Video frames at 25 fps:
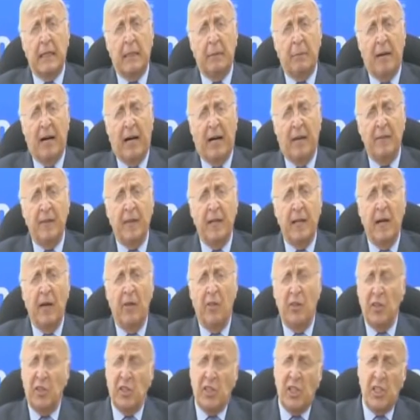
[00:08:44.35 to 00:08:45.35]
about
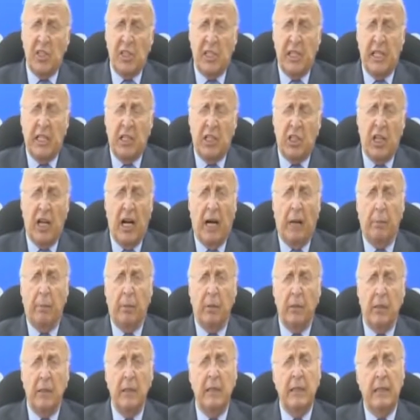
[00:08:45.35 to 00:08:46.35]
the Sistine
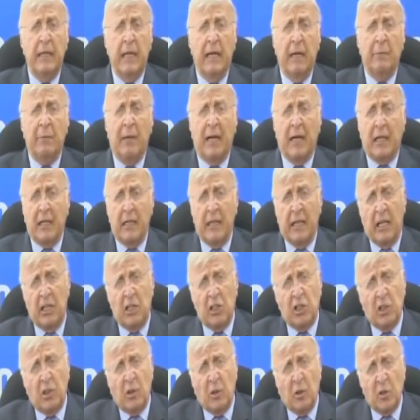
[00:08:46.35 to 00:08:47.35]
Chapel and
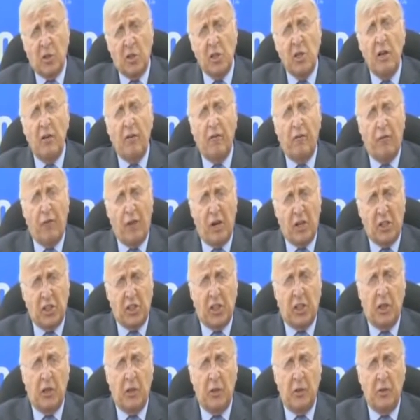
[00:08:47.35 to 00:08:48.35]
Michelangelo's
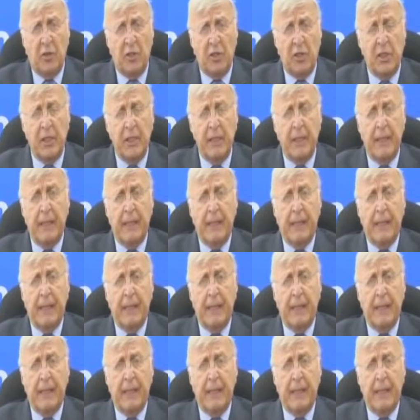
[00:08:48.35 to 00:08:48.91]
frescoes?